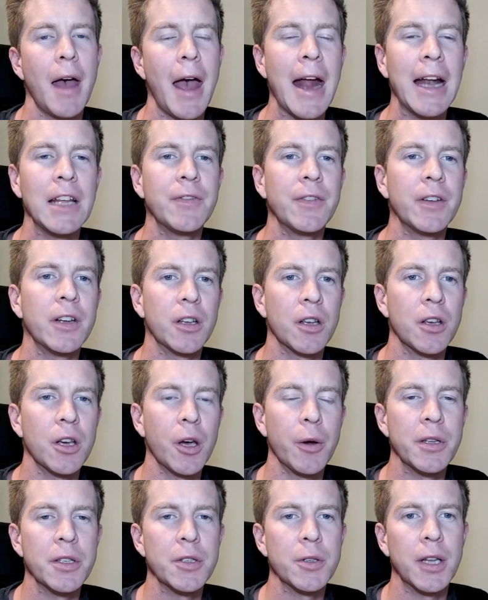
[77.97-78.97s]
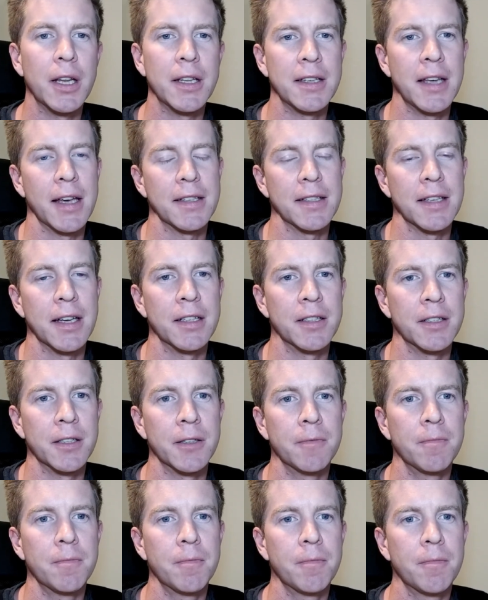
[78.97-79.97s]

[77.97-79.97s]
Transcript: anything that can go into the text editor.